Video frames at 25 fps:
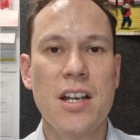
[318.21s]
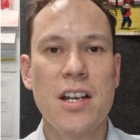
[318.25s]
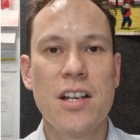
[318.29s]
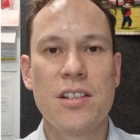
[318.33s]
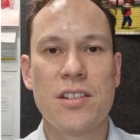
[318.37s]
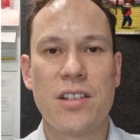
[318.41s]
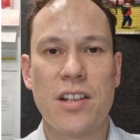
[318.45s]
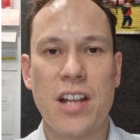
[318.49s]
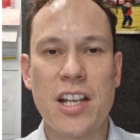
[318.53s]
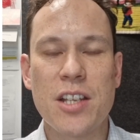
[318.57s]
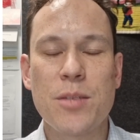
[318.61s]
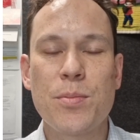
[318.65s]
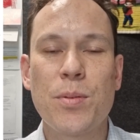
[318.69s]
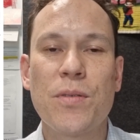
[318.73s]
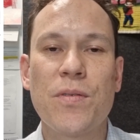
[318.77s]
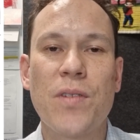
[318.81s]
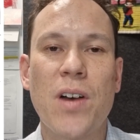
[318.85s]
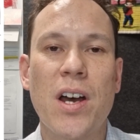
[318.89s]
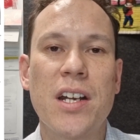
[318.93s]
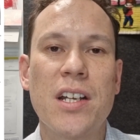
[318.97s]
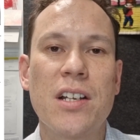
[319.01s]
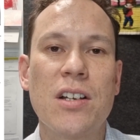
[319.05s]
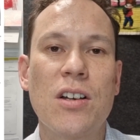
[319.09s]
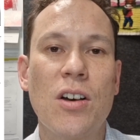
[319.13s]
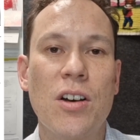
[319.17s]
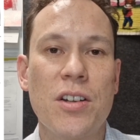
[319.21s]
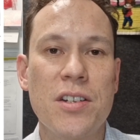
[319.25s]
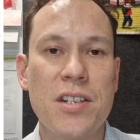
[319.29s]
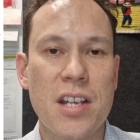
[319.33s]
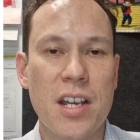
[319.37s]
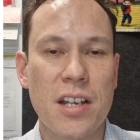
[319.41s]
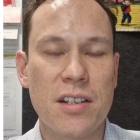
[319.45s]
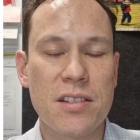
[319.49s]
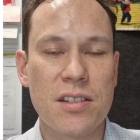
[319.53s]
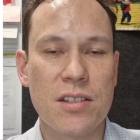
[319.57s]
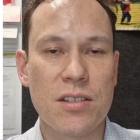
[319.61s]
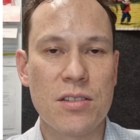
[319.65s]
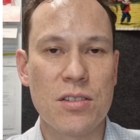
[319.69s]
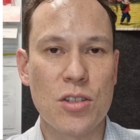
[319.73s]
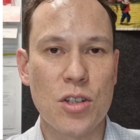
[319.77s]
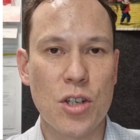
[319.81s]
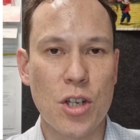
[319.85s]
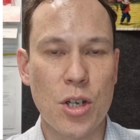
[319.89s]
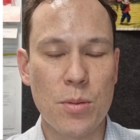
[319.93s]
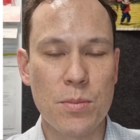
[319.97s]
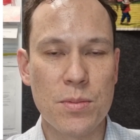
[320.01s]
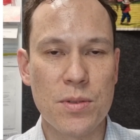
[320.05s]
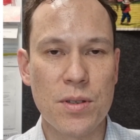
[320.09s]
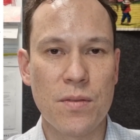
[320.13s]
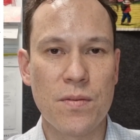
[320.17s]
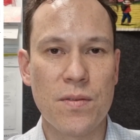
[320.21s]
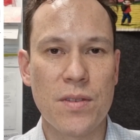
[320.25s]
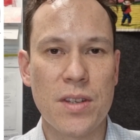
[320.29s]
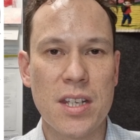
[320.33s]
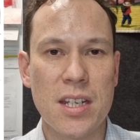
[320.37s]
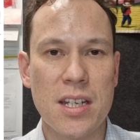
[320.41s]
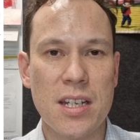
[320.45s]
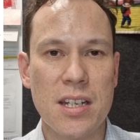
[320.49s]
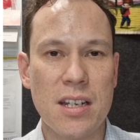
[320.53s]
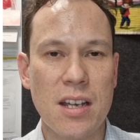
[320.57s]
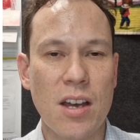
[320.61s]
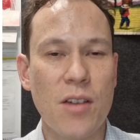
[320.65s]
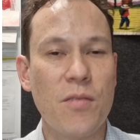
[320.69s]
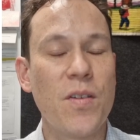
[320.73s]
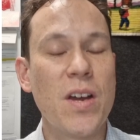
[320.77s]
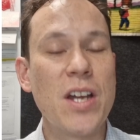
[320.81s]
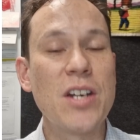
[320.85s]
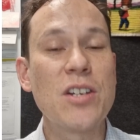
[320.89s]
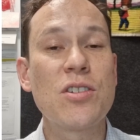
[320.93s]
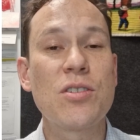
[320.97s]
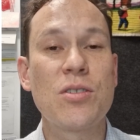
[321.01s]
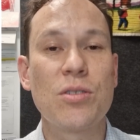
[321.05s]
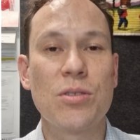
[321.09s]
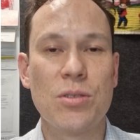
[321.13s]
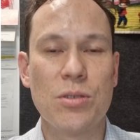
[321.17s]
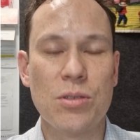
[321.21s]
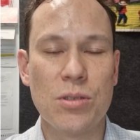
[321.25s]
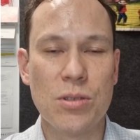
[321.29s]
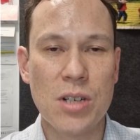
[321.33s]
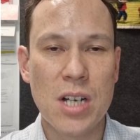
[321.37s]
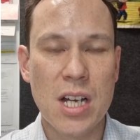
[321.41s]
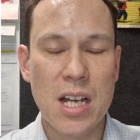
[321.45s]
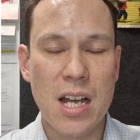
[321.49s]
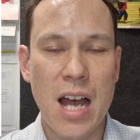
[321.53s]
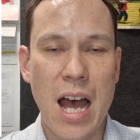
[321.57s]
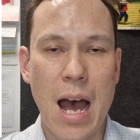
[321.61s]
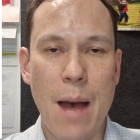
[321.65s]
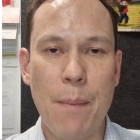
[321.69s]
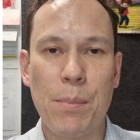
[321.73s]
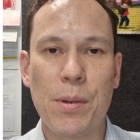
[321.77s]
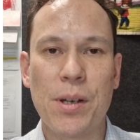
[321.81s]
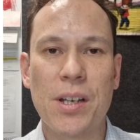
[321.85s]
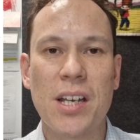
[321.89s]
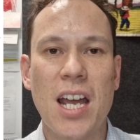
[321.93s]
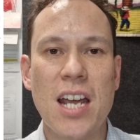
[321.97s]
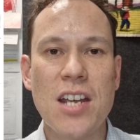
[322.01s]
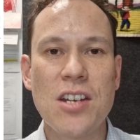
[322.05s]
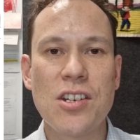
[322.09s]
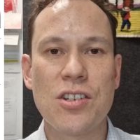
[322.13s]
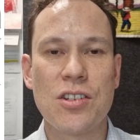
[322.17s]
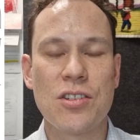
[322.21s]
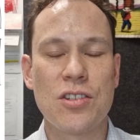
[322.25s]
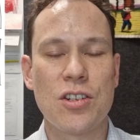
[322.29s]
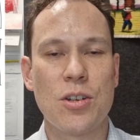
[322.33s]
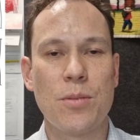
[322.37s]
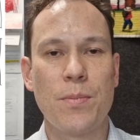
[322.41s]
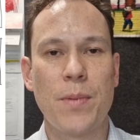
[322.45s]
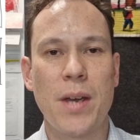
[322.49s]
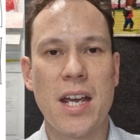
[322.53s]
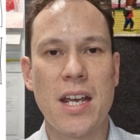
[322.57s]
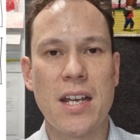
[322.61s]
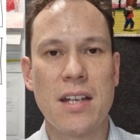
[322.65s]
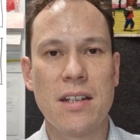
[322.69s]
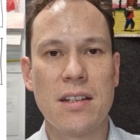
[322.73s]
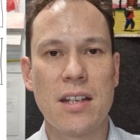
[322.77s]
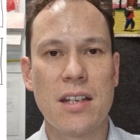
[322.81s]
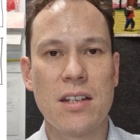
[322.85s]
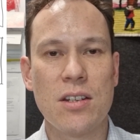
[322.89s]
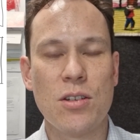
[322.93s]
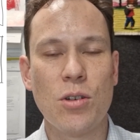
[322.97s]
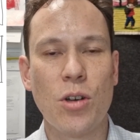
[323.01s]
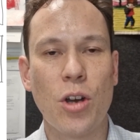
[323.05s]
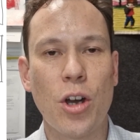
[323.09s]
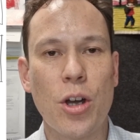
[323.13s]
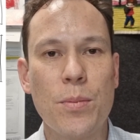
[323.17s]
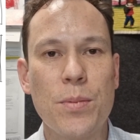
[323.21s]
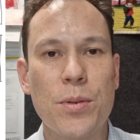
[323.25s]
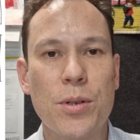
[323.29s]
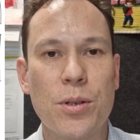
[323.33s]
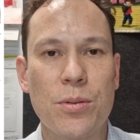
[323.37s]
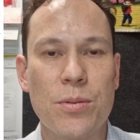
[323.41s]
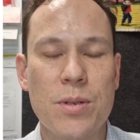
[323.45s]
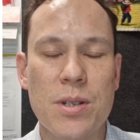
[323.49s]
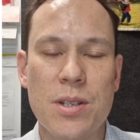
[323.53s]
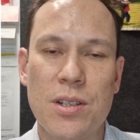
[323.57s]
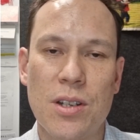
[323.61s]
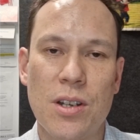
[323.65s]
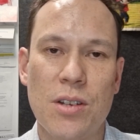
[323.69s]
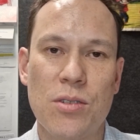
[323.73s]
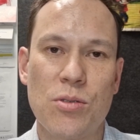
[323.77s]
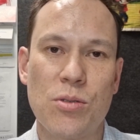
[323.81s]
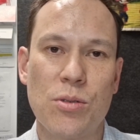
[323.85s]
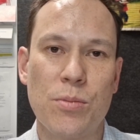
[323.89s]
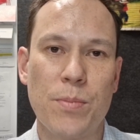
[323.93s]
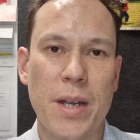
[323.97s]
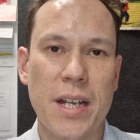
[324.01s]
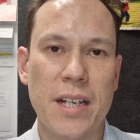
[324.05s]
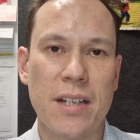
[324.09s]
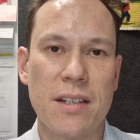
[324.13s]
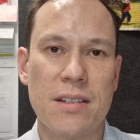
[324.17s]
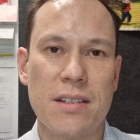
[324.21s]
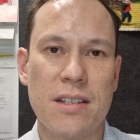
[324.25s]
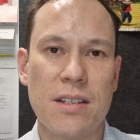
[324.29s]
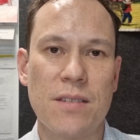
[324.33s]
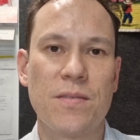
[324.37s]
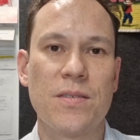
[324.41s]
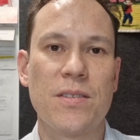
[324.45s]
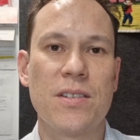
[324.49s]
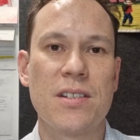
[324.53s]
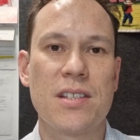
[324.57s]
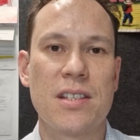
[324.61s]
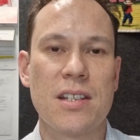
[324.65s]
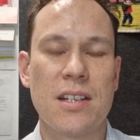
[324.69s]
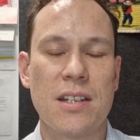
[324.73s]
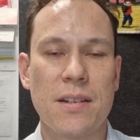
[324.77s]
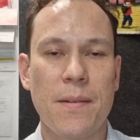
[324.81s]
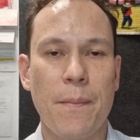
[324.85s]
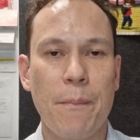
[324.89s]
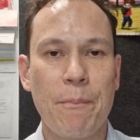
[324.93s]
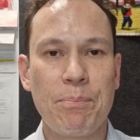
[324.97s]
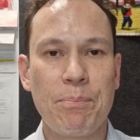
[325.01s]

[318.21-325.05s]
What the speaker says: So that's providing context in terms of the eventual application domain that you hope your research will make a difference in.